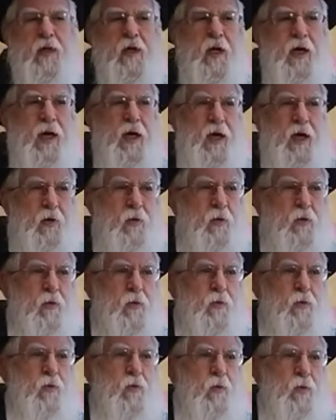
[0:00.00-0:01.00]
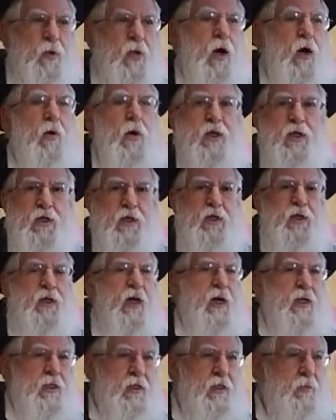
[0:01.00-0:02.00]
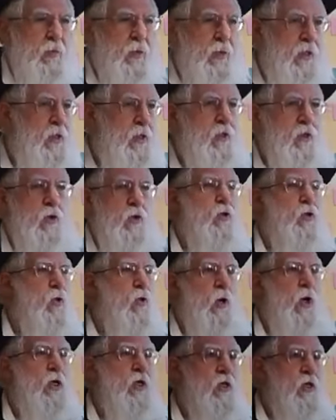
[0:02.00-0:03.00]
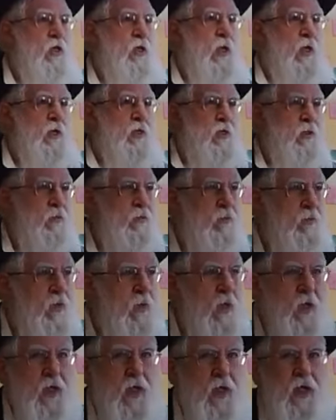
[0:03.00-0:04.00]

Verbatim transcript: and we are Ashkenazim, at least those who are Ashkenazim,